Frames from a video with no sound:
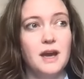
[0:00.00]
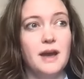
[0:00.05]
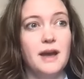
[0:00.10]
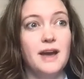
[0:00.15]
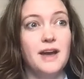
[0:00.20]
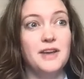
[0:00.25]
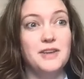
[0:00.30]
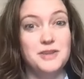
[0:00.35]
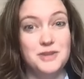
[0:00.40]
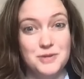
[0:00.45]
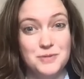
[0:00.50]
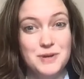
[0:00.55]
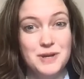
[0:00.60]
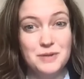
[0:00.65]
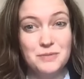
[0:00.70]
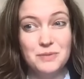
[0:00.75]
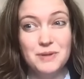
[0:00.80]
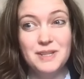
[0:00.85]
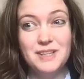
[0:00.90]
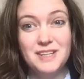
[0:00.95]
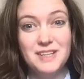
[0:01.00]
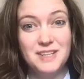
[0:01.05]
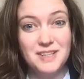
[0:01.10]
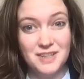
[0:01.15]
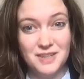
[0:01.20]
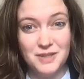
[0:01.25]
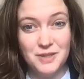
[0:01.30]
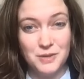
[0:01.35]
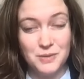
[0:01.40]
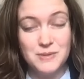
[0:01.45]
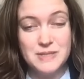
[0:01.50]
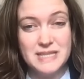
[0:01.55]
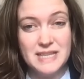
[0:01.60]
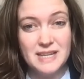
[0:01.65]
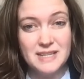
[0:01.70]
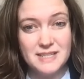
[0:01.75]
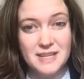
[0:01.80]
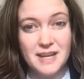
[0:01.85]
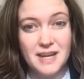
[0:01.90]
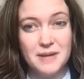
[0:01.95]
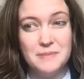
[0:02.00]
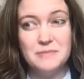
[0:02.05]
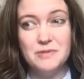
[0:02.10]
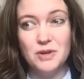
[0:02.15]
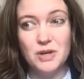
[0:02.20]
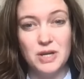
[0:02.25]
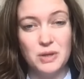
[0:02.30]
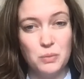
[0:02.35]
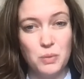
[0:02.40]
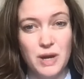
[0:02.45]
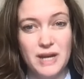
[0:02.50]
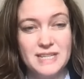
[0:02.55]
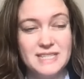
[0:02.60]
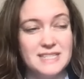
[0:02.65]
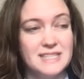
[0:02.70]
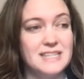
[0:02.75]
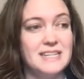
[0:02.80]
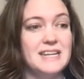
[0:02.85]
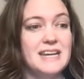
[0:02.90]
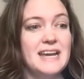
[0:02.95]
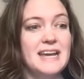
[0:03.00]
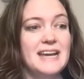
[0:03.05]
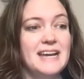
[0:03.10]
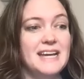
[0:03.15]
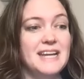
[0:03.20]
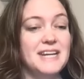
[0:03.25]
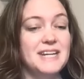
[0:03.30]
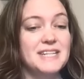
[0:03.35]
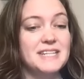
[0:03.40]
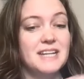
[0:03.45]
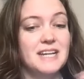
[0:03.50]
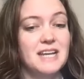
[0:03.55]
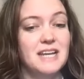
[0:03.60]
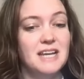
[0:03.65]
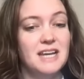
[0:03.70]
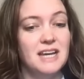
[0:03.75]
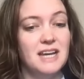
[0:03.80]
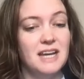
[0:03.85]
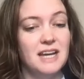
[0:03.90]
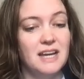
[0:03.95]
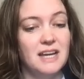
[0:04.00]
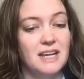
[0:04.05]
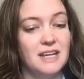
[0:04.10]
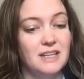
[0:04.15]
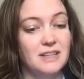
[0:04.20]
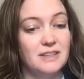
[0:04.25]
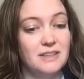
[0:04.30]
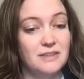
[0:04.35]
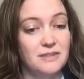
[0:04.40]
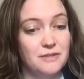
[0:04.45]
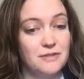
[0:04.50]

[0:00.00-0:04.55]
uh, you can really use that time very wisely and uh,